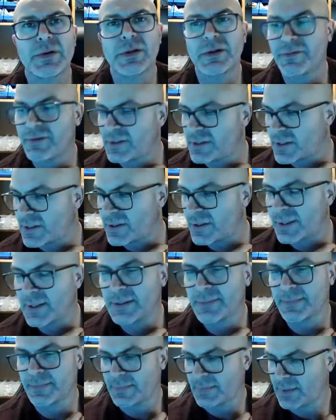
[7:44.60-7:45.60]
the Vitade.
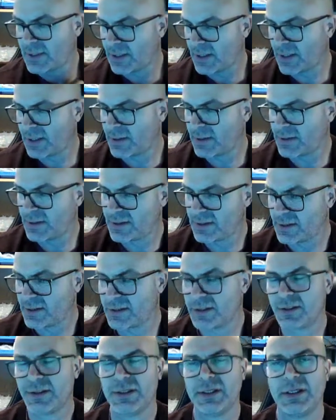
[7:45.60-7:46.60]
This
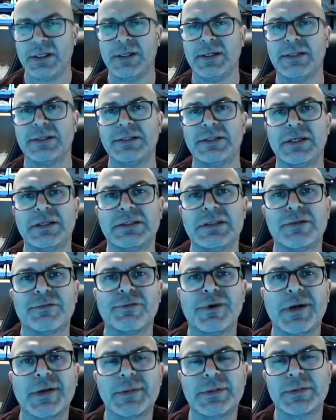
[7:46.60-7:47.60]
is the 60
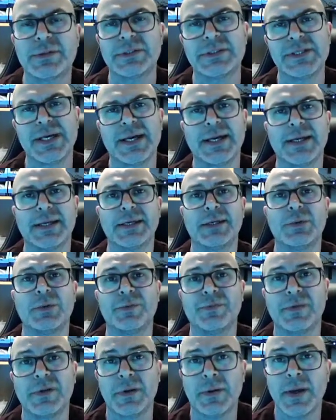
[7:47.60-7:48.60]
frames per second
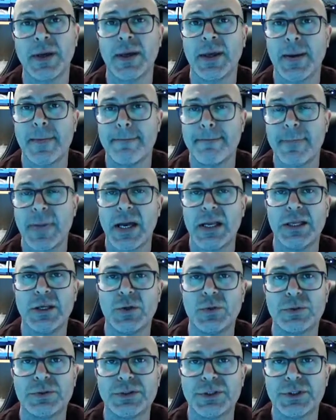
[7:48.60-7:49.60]
with the
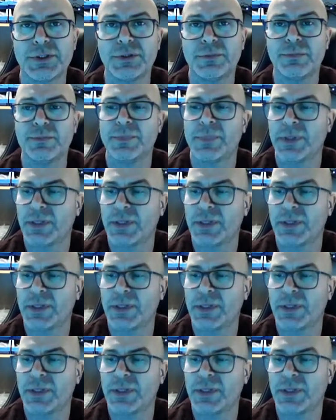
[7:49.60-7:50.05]
manual zoom.